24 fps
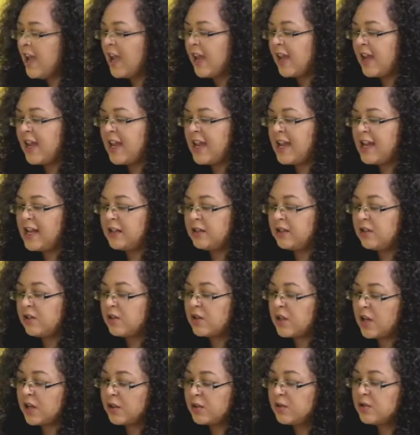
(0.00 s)
And
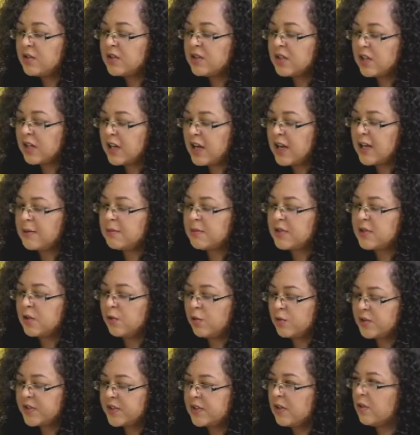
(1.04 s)
those crimes
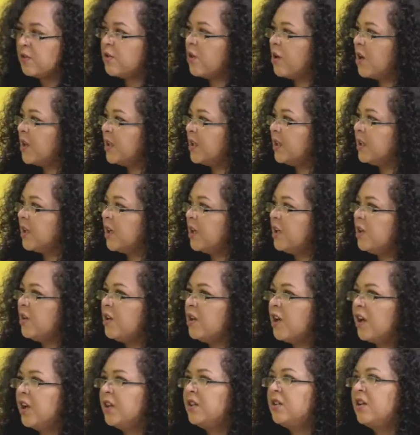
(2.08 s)
also garnered a
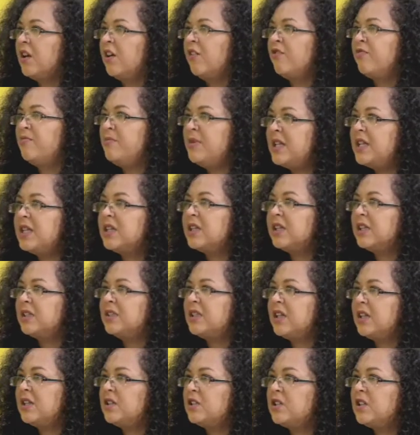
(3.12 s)
lot of media
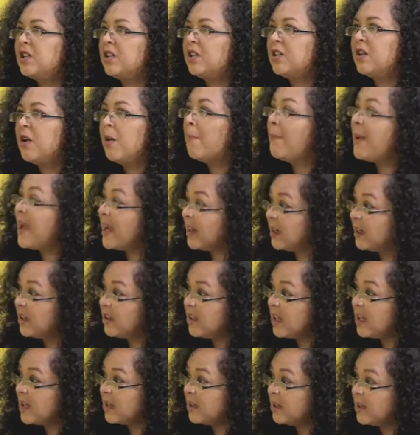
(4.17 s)
attention back
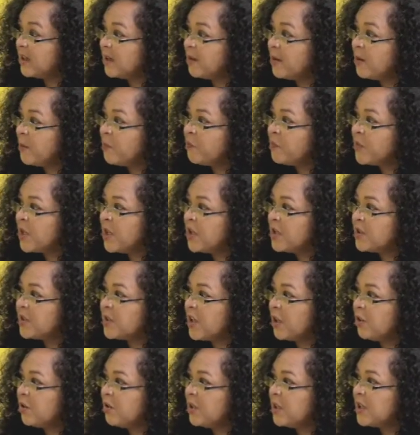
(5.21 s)
then.
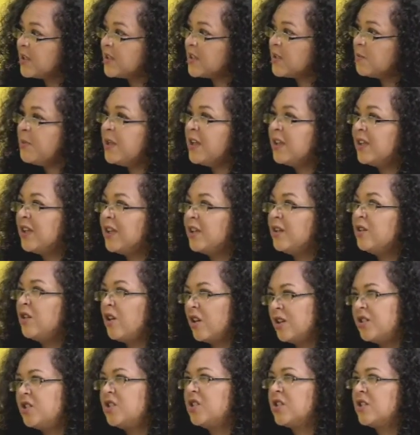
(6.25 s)
So it's speaking
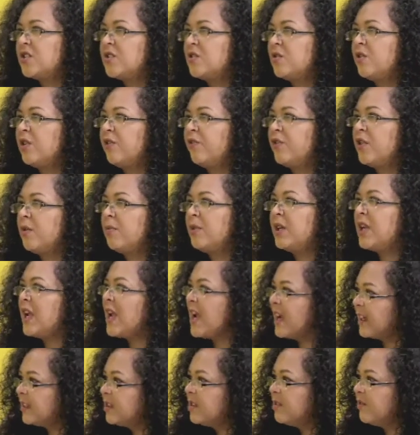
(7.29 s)
not just sort of from an
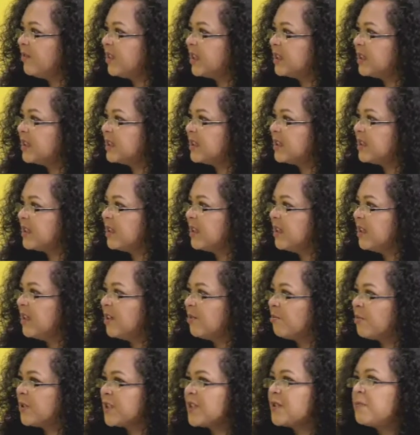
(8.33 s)
activist
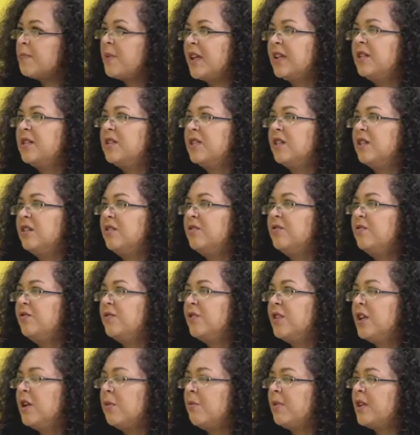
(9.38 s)
perspective,
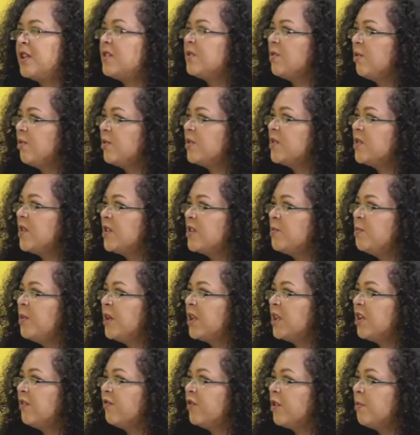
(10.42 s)
but it's also
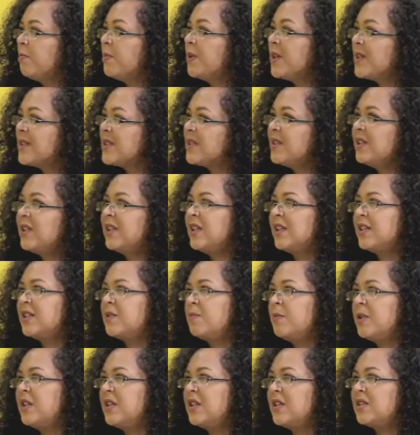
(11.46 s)
speaking from personal
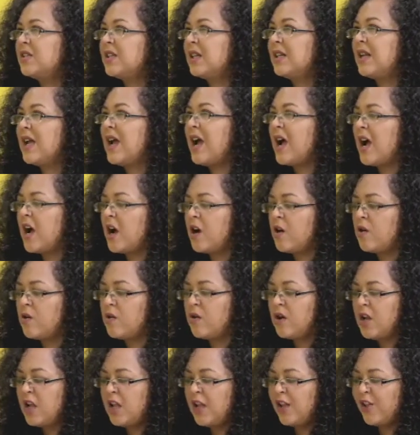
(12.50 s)
experience and how
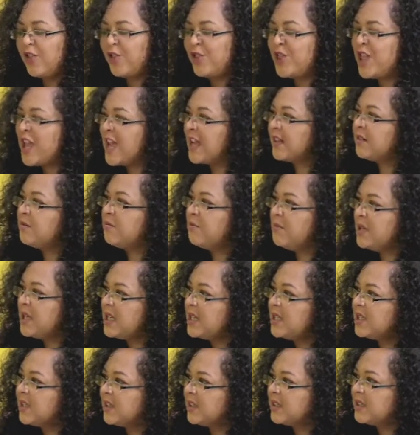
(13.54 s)
that
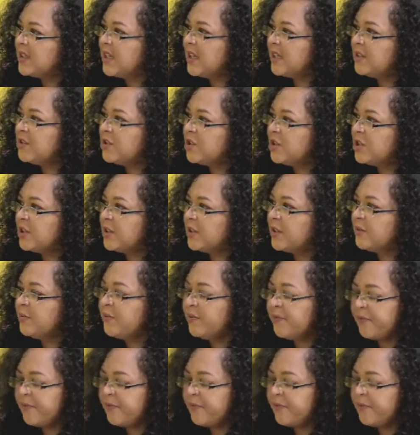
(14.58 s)
media attention